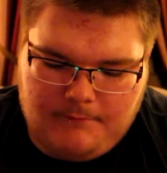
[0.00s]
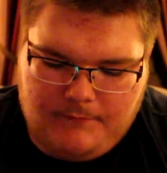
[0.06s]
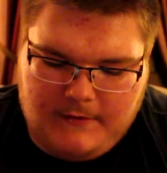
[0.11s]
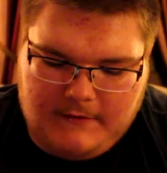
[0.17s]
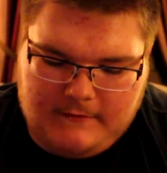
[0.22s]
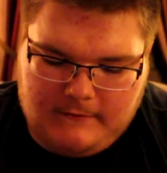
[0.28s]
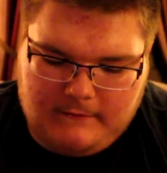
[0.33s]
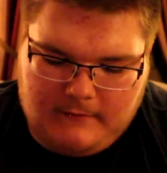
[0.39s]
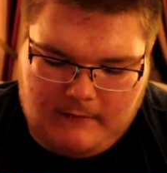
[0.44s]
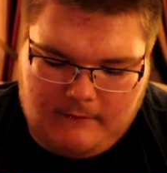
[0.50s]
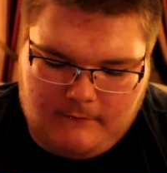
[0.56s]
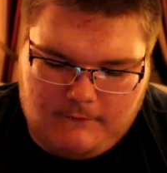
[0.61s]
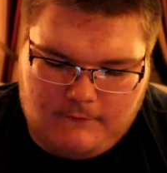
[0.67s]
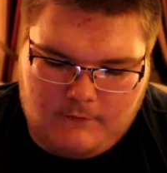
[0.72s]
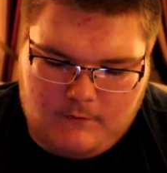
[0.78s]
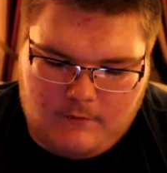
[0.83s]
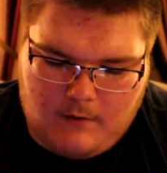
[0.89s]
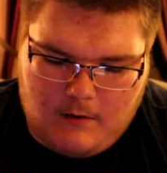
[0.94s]
It does have a
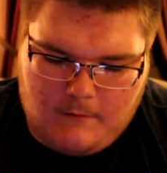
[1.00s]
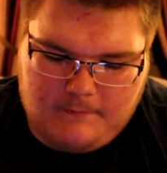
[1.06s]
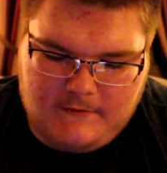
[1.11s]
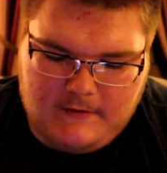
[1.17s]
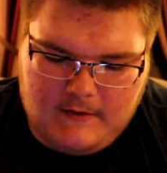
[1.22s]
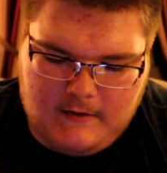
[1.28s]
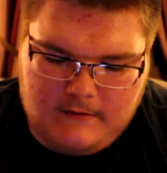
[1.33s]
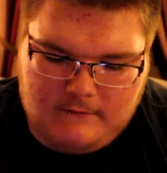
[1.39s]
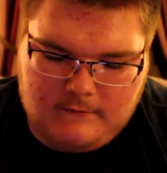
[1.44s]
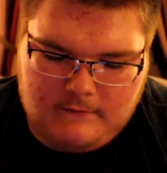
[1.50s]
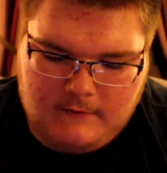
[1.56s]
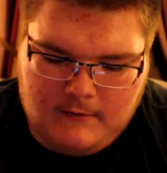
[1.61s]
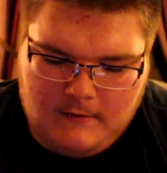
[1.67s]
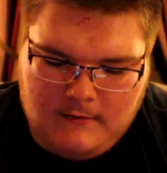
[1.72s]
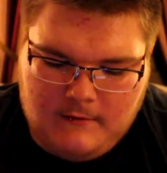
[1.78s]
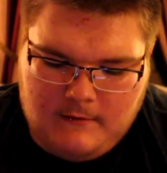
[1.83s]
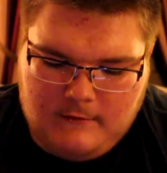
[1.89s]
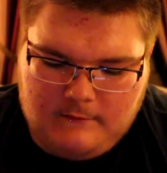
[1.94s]
few updates,
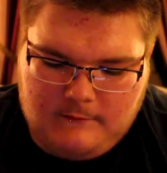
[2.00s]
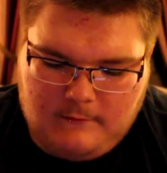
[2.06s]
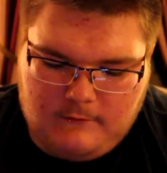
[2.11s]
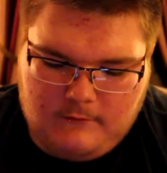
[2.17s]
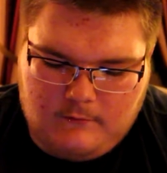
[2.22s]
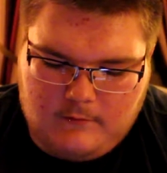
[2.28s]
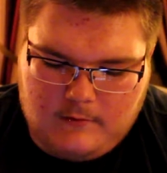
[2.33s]
especially